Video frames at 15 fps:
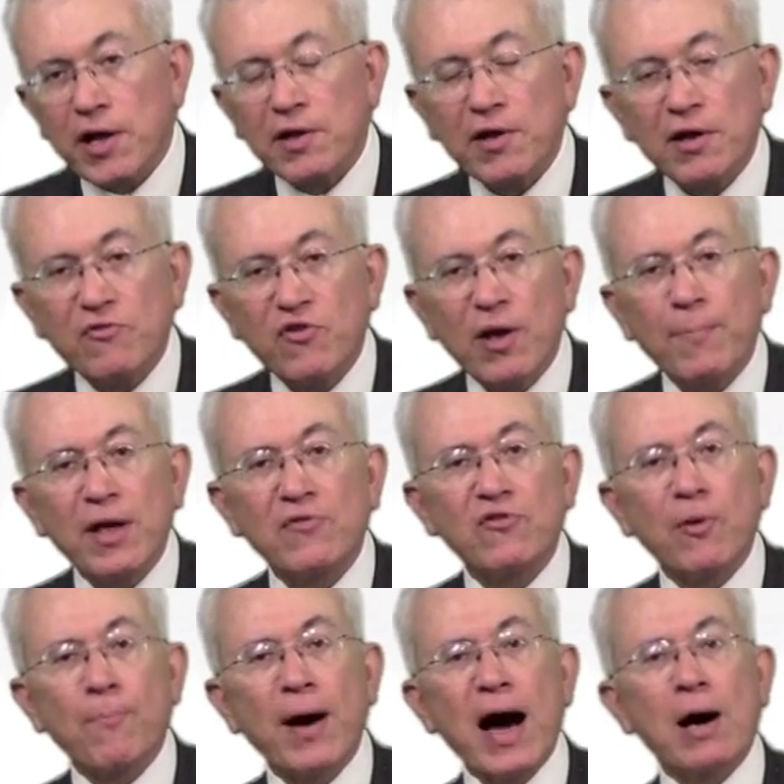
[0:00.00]
It
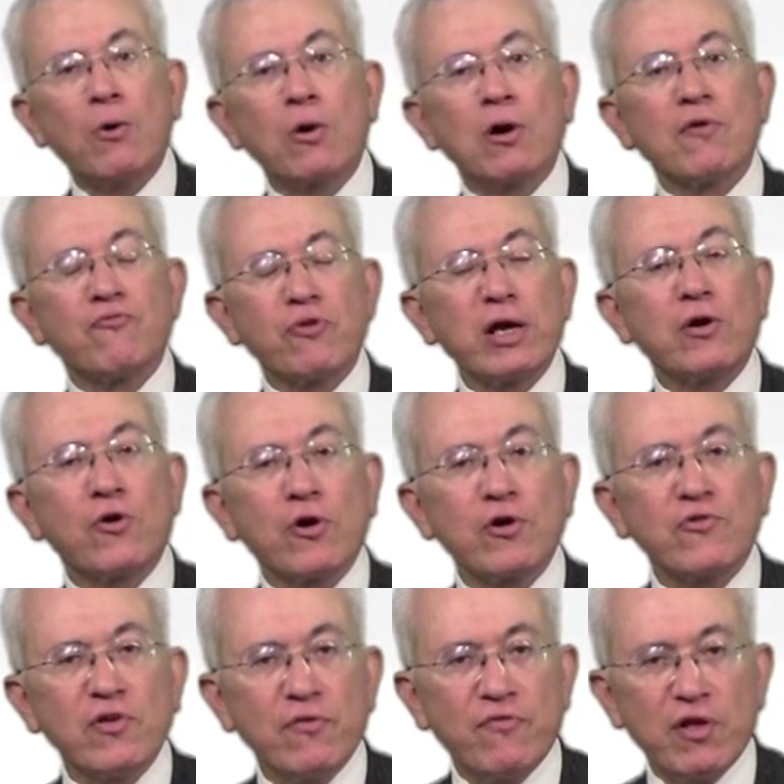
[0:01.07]
exhibits a power of
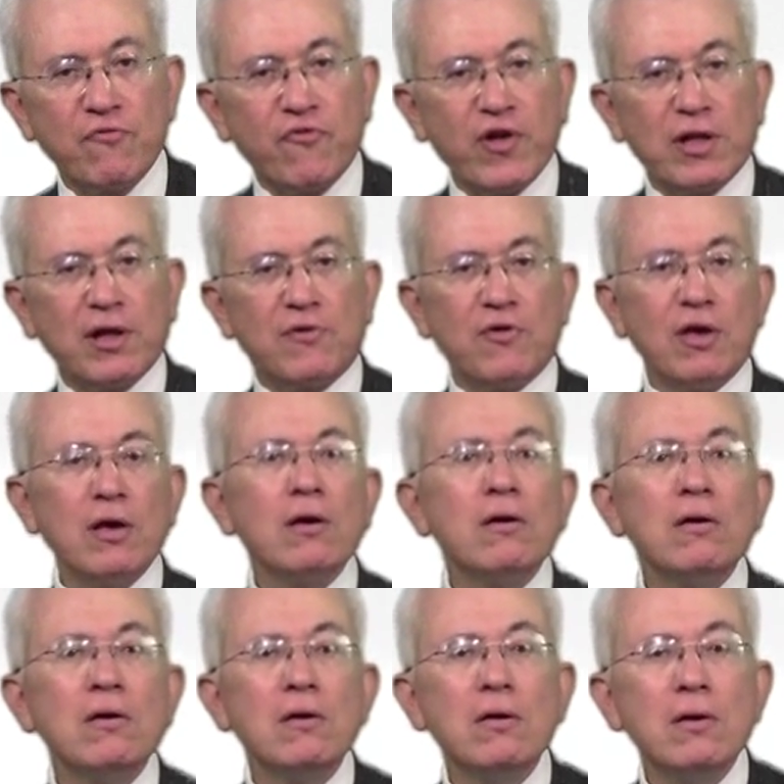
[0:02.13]
recursive infinity
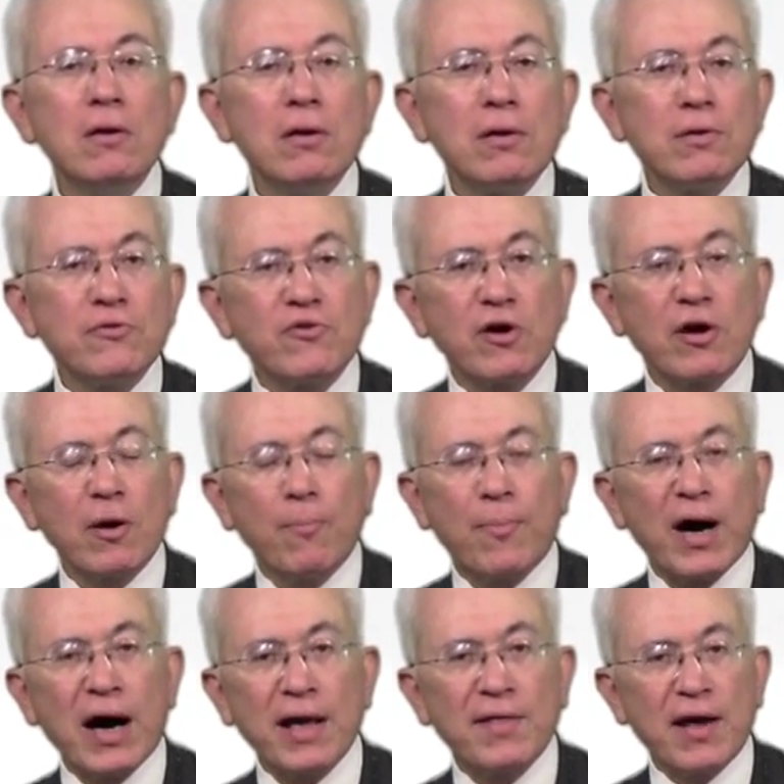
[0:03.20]
to
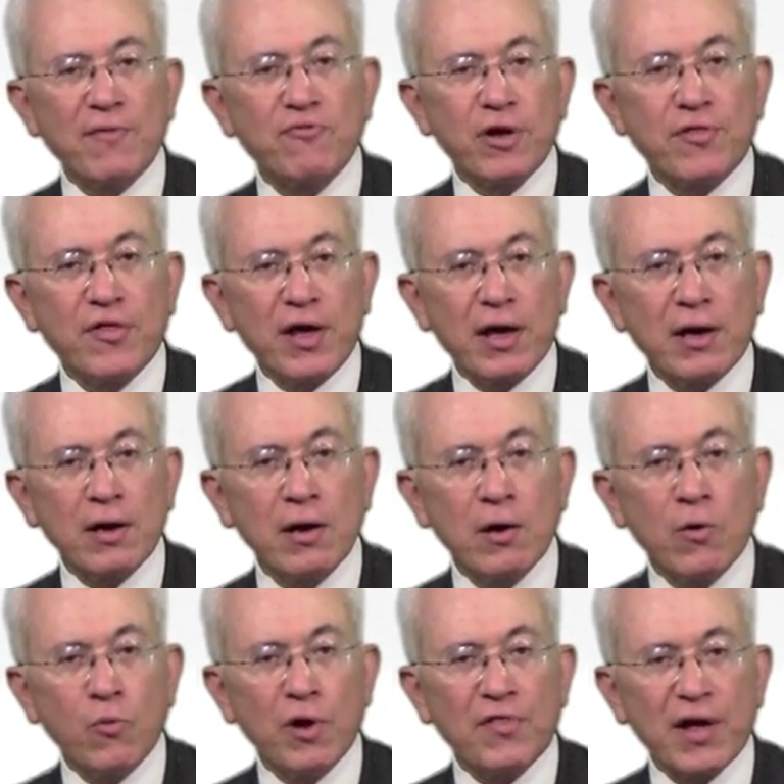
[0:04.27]
combine
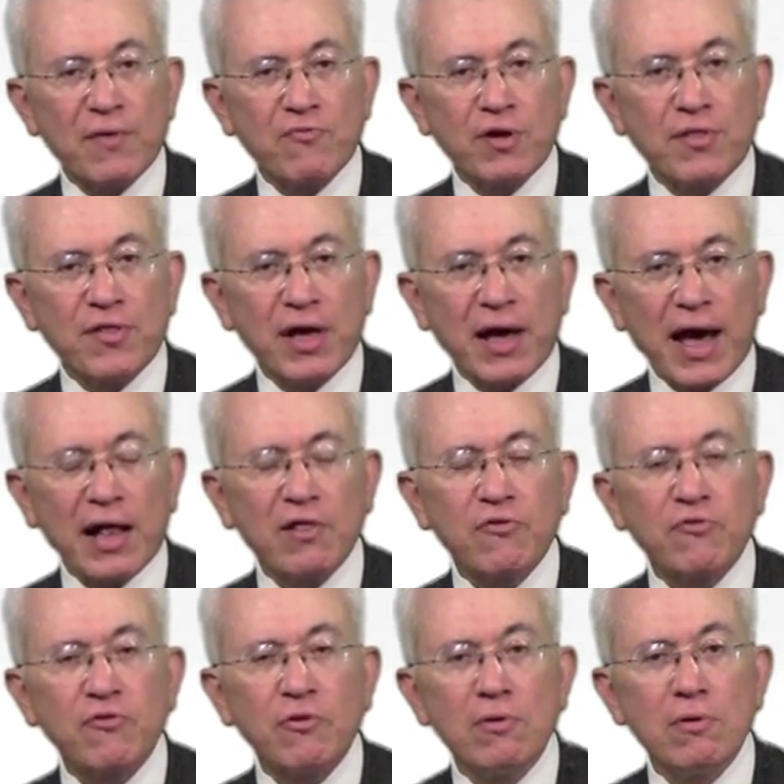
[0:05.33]
everything with everything
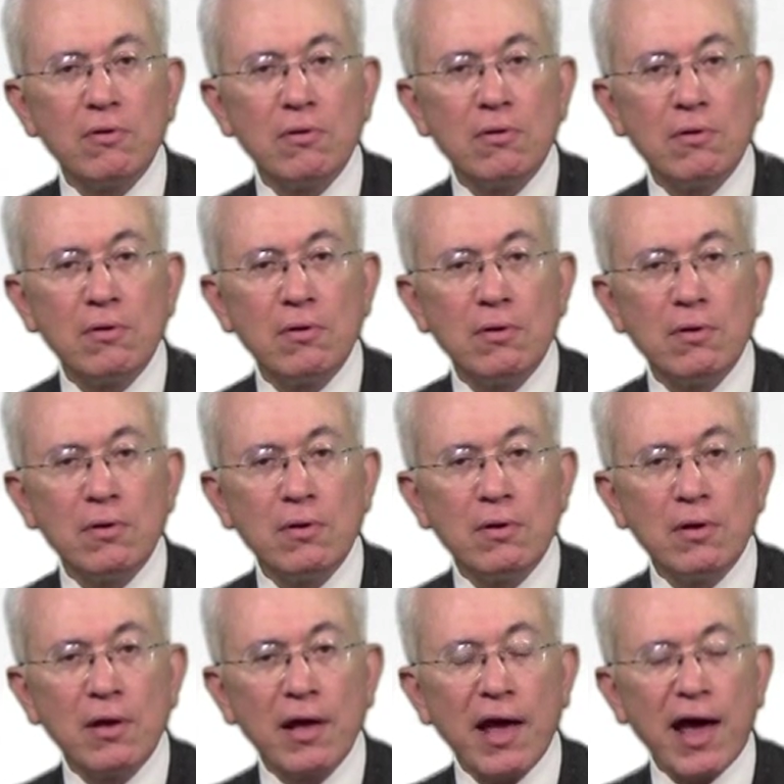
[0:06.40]
else,
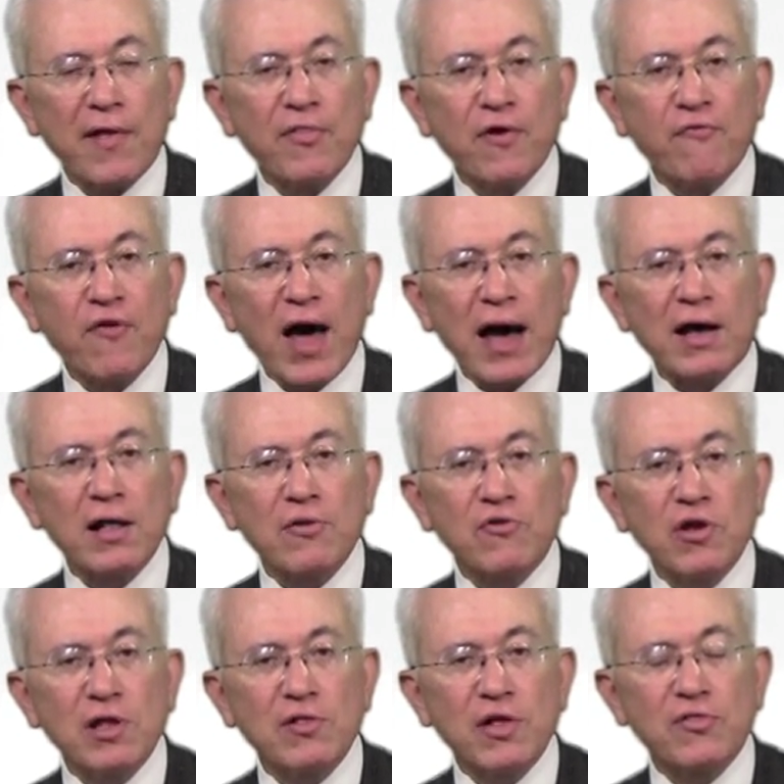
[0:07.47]
and the
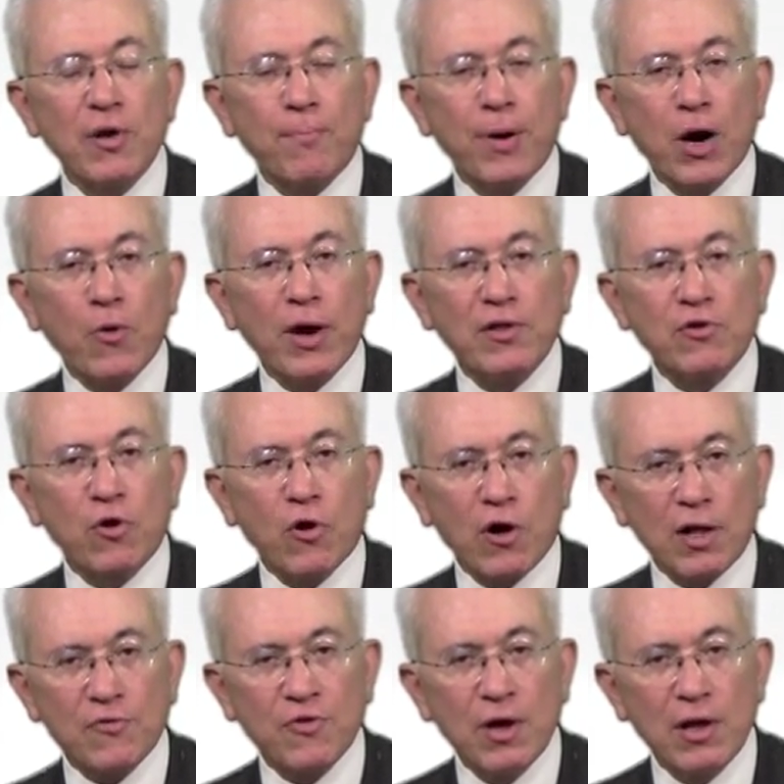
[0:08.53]
faculty that the poet
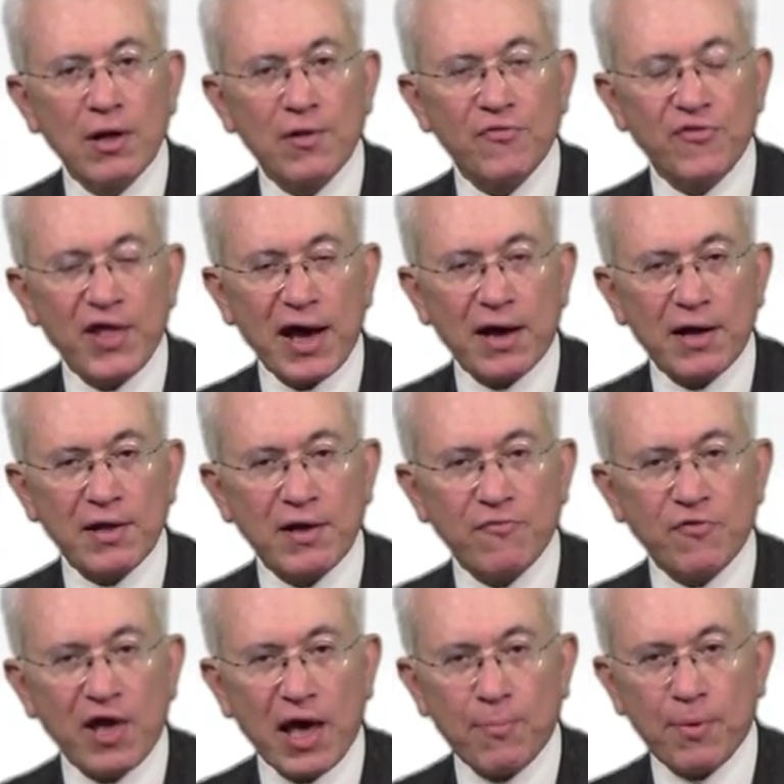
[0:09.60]
called
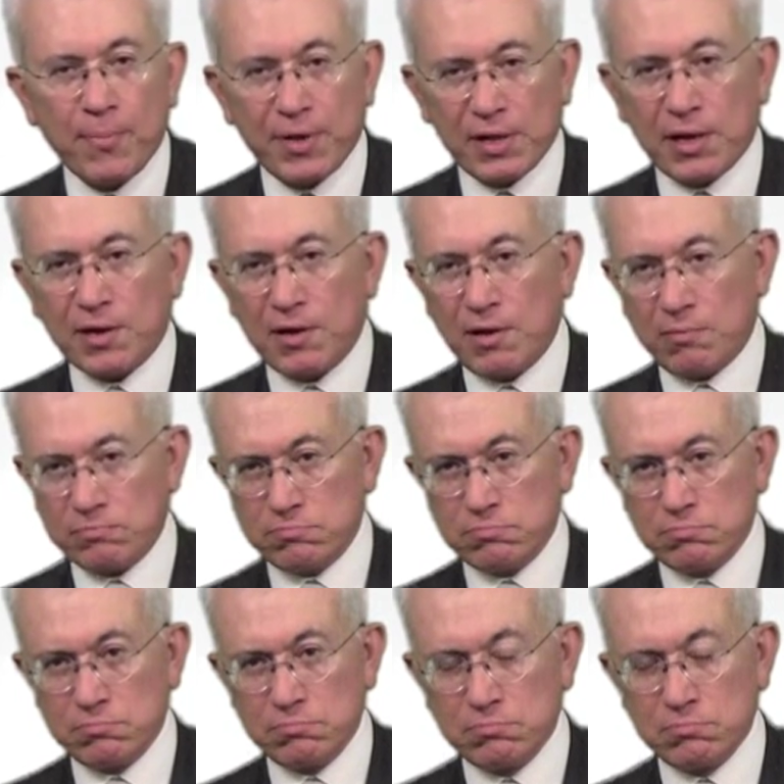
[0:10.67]
negative capability
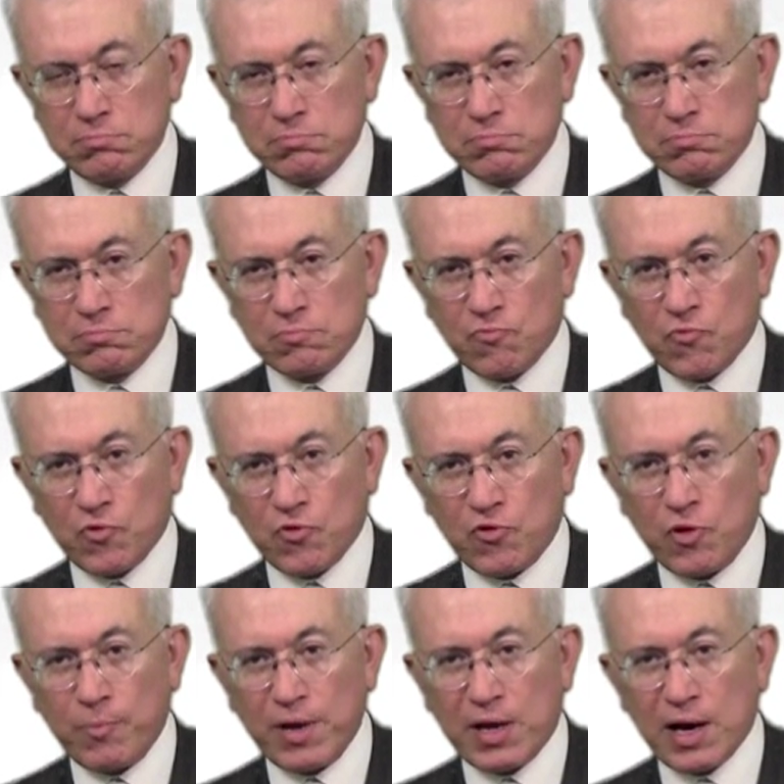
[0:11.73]

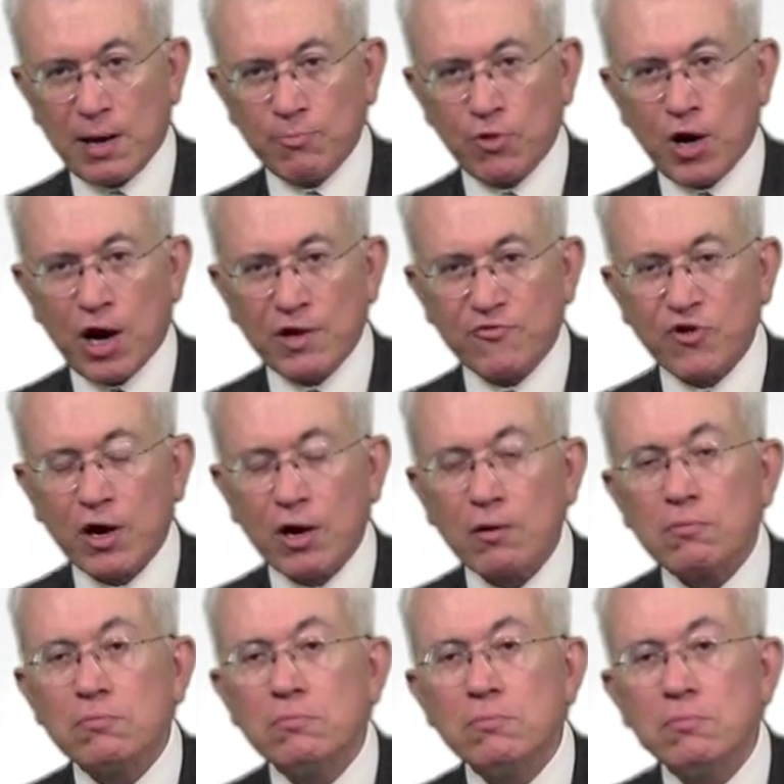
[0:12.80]
to become larger